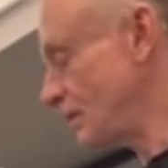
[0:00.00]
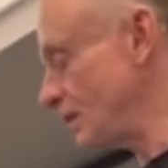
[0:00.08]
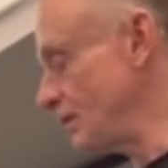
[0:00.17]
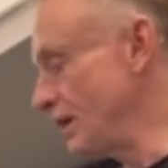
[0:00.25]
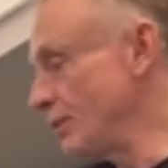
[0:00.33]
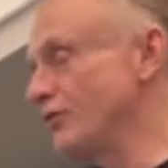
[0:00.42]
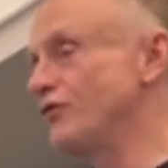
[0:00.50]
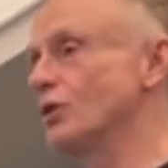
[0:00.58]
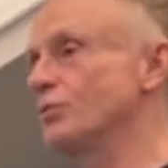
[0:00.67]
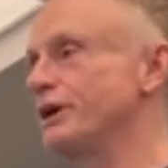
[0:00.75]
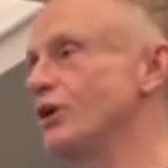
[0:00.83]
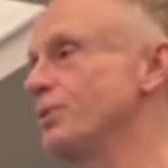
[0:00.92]
Now, before
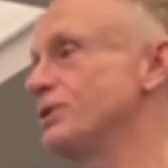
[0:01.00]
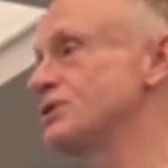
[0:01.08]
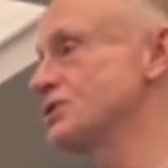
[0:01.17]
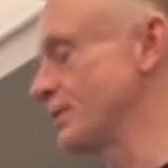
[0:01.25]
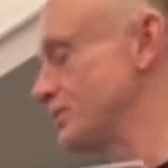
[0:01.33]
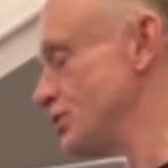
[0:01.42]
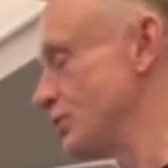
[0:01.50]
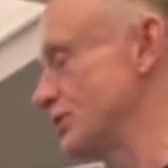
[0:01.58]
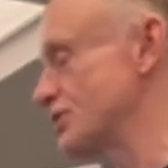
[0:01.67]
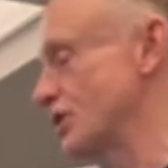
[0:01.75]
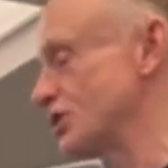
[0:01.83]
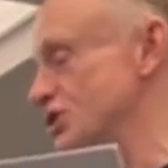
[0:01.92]
we open this up to
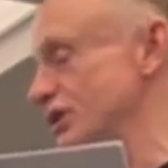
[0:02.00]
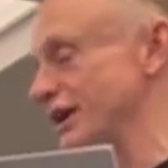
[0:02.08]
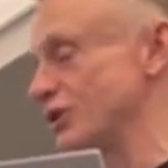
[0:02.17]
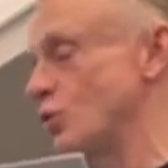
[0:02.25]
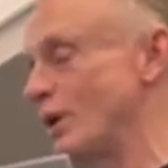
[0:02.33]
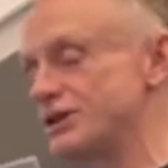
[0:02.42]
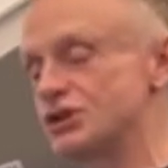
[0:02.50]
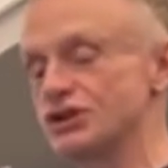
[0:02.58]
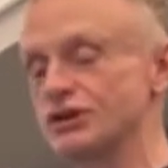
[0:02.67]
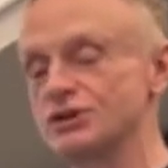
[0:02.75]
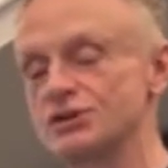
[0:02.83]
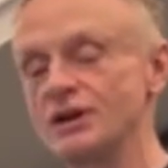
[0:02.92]
discussion and
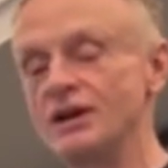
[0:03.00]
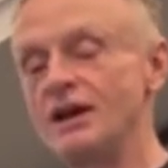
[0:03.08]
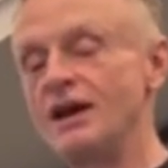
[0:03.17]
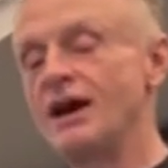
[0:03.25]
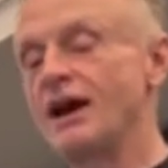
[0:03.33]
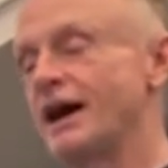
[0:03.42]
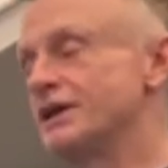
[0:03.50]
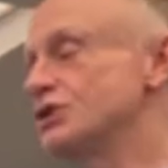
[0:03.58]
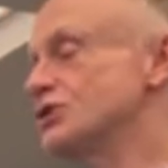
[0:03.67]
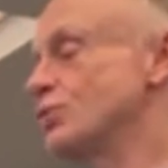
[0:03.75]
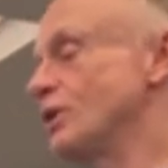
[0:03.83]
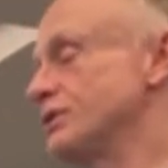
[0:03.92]
questions, I
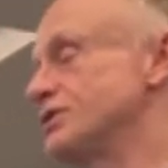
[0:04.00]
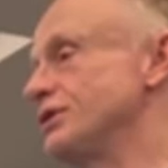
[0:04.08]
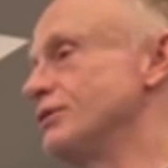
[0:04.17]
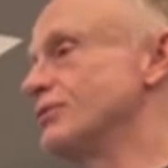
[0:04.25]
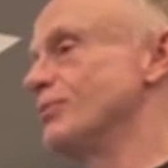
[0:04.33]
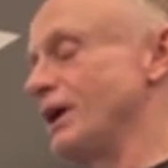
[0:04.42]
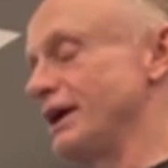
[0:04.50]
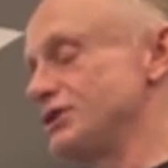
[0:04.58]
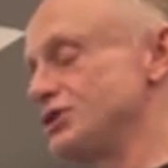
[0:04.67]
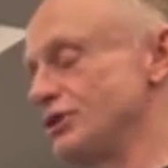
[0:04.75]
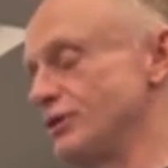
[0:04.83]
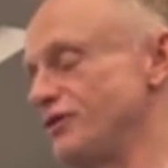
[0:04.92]
just want to remind
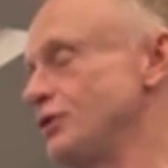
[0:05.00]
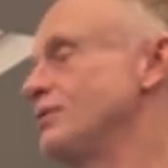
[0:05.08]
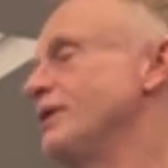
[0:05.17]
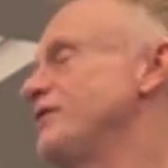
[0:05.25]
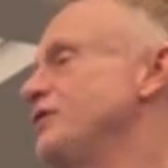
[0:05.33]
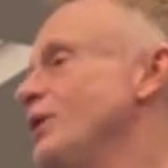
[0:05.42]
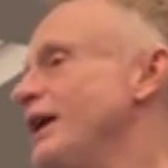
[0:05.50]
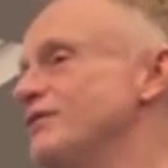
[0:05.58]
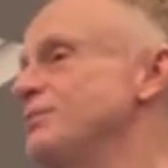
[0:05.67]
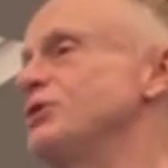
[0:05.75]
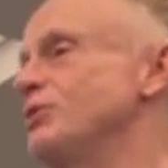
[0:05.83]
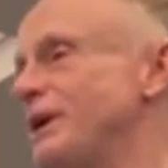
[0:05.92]
you, if you haven't
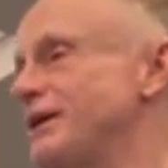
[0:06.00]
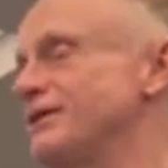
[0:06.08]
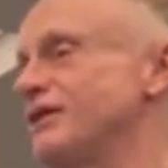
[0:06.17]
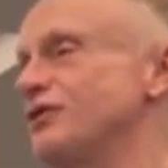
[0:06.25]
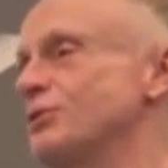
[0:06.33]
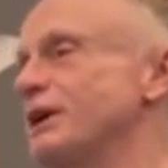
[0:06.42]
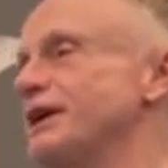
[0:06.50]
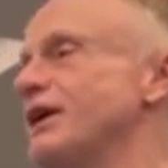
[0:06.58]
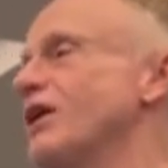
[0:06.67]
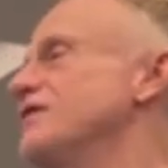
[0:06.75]
been reminded enough already, of